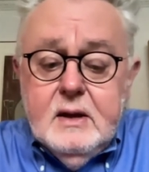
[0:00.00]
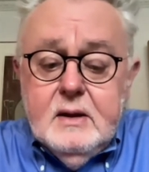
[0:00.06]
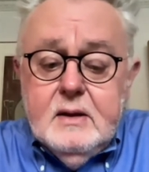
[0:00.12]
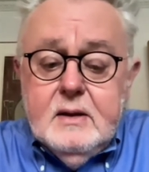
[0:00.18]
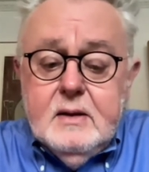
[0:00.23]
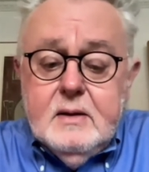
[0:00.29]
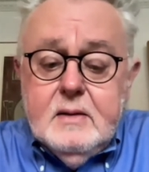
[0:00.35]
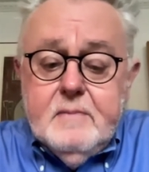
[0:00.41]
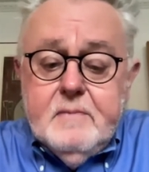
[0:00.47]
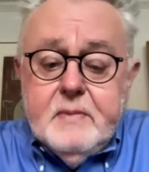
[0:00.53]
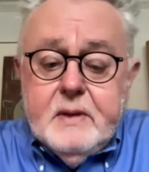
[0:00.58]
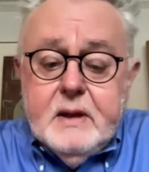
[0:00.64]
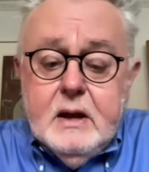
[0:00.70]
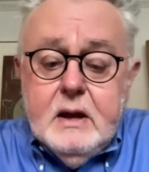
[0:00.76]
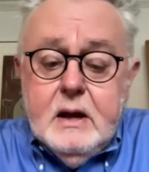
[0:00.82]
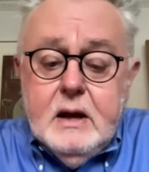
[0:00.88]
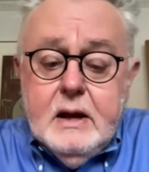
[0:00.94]

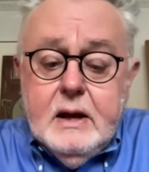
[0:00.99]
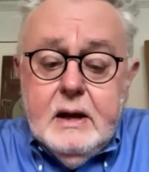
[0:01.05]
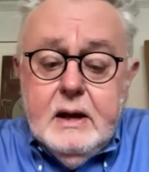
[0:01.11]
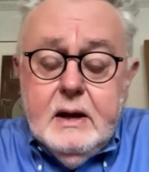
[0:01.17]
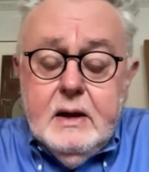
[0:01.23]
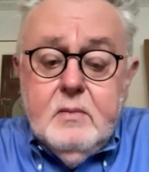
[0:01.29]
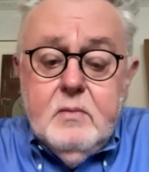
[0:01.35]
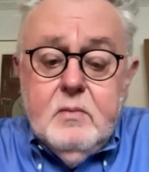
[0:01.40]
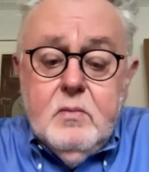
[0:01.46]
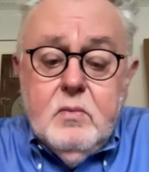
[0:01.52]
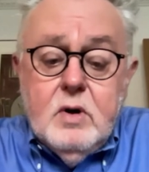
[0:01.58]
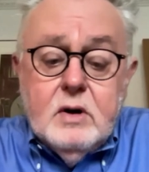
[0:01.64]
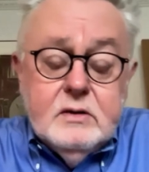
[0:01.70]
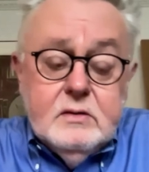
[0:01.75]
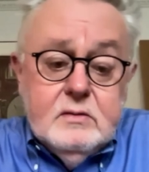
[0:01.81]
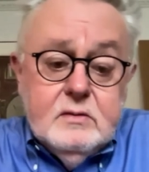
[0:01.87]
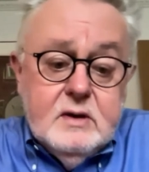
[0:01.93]
I
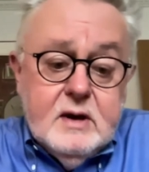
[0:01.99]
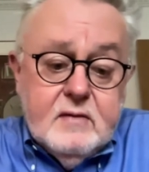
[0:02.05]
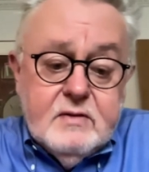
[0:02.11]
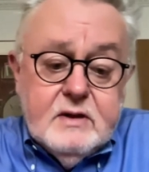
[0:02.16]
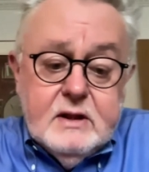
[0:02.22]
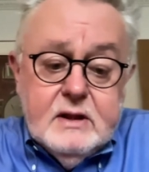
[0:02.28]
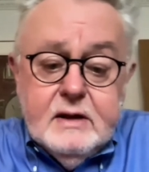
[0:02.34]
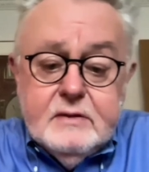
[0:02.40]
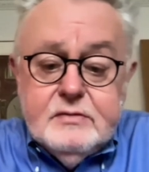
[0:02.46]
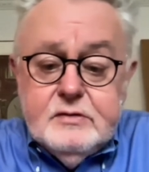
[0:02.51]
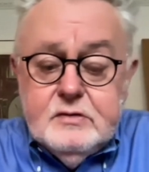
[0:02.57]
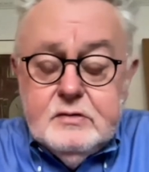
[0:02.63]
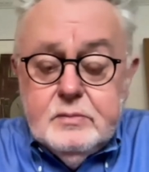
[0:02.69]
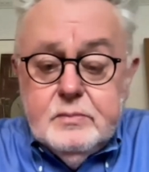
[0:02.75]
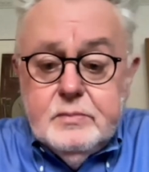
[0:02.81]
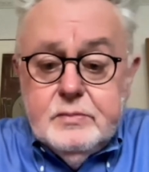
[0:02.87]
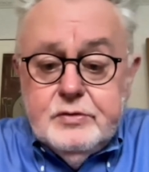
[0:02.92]
want, nevertheless,
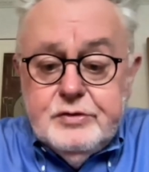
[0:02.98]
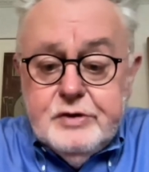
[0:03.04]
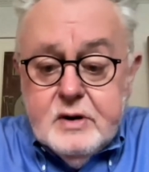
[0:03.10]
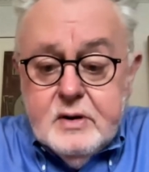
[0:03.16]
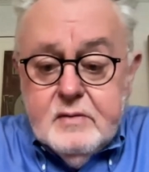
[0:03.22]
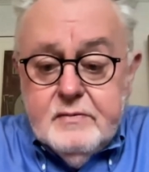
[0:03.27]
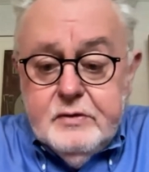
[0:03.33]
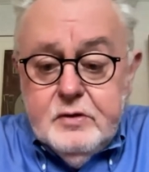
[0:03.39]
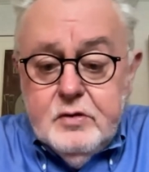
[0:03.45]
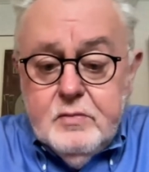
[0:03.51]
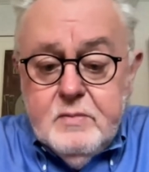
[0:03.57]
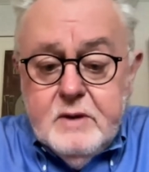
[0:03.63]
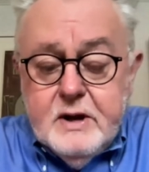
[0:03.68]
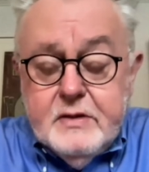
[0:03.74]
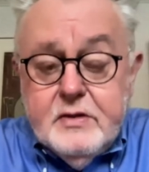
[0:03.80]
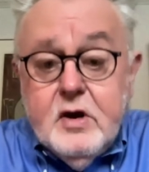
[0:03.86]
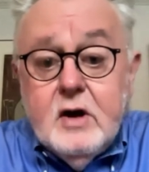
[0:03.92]
to share a few of
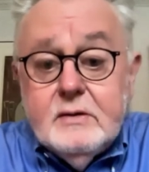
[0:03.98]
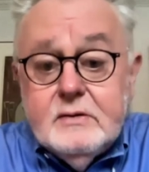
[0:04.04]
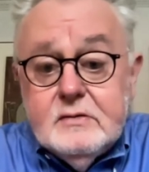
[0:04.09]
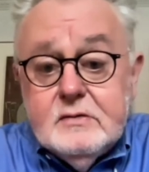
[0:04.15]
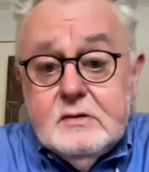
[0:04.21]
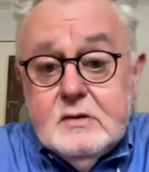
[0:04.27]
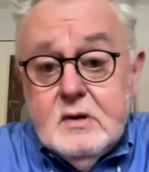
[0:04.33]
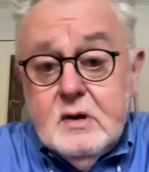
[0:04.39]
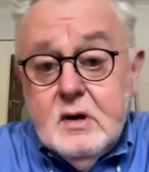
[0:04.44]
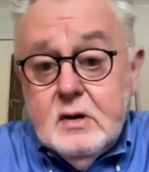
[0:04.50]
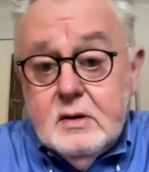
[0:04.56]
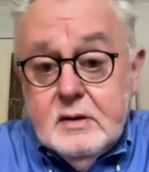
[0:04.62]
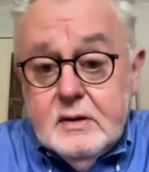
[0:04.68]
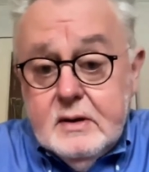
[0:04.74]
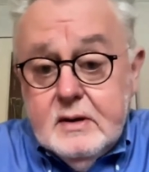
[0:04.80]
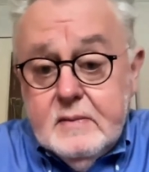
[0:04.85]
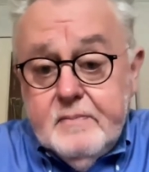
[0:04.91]
my thoughts
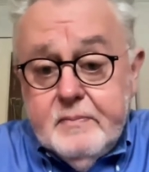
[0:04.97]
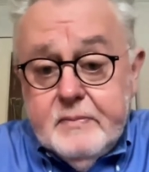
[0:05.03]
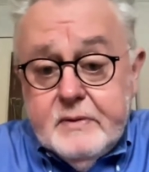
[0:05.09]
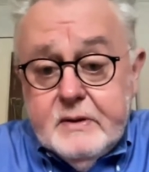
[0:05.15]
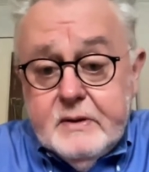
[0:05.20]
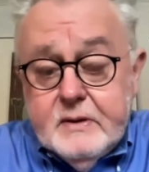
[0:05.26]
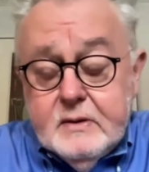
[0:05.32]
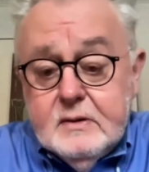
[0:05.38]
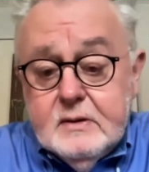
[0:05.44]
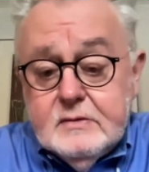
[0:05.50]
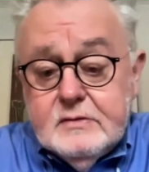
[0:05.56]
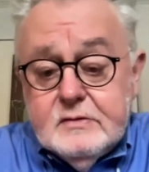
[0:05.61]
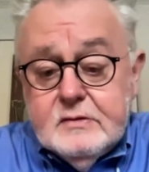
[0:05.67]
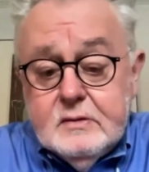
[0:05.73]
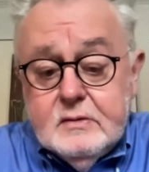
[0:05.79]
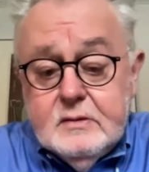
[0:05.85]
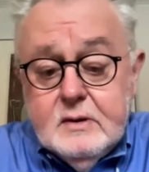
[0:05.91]
on the
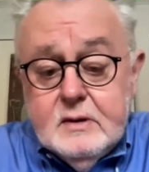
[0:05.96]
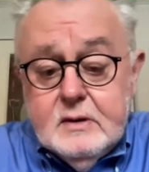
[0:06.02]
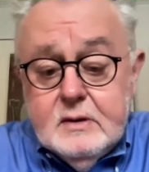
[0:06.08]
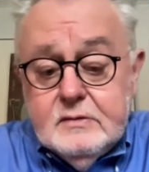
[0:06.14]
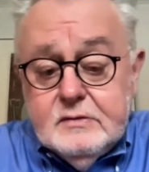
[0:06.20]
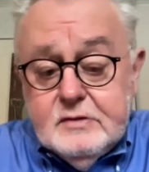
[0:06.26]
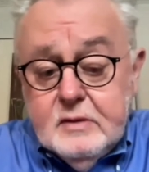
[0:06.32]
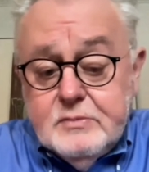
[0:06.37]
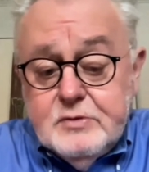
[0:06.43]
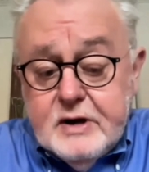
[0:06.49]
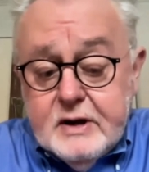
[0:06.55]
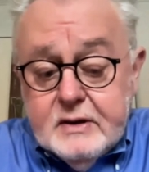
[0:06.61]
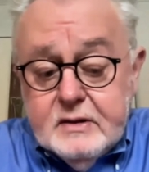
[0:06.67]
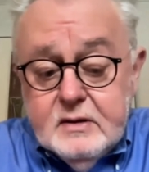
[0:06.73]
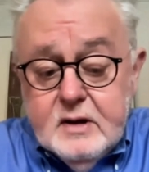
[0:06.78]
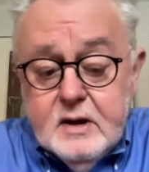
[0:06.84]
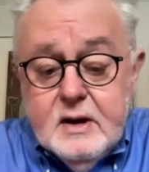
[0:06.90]

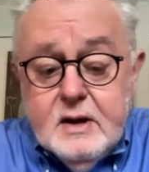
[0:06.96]
subject.